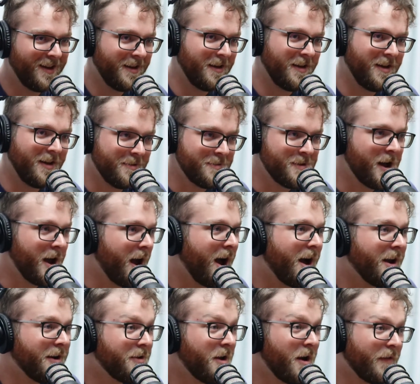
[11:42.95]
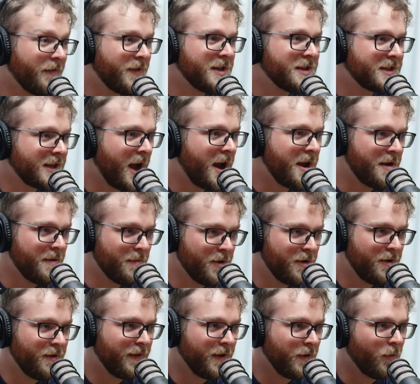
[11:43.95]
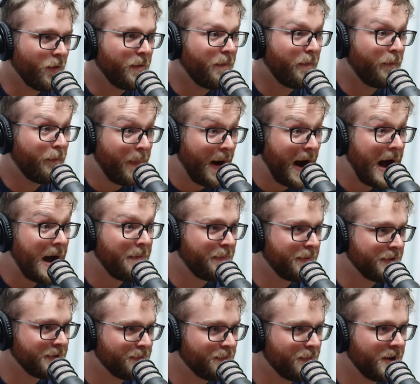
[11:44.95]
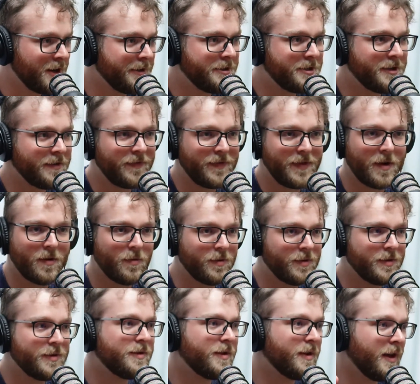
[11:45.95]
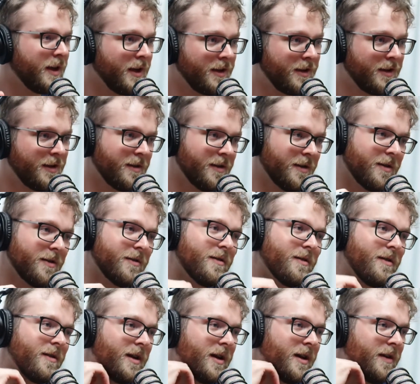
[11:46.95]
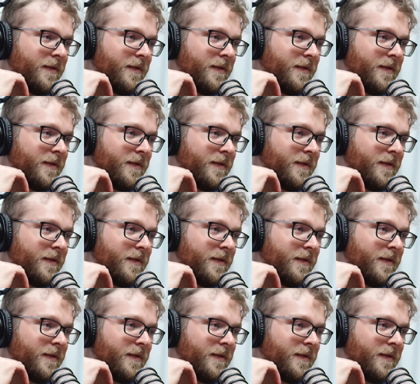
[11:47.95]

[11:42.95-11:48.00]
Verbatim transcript: I mean, I don't know if this kind of movie would pop as much if there was like, you know. Yeah.